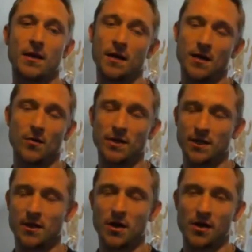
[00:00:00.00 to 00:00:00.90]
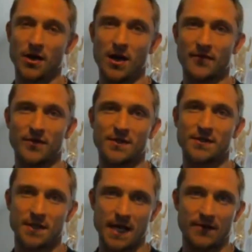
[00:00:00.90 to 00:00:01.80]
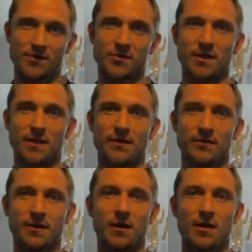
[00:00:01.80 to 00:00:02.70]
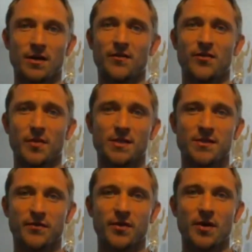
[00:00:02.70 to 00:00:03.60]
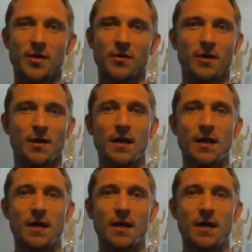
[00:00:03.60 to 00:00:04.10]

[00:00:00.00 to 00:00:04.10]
When you call the office, Tavish will get all your information from you,